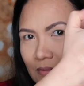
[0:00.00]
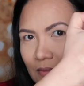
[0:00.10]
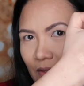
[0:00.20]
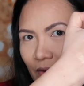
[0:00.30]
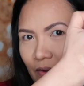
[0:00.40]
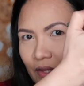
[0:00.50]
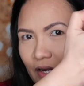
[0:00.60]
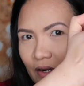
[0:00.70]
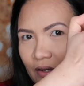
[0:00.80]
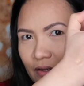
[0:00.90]
Oh,
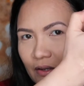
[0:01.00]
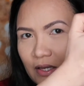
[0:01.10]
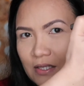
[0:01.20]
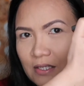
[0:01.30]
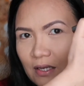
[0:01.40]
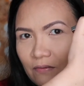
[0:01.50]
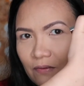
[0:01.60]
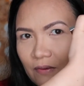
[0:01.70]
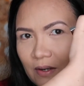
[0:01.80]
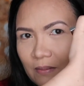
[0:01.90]
there, you can see it
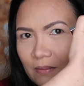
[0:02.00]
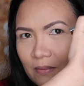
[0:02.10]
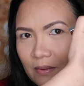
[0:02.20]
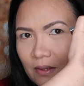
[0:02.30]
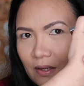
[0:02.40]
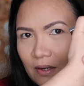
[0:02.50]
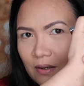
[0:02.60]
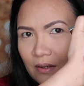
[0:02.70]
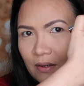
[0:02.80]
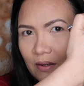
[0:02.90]
from there.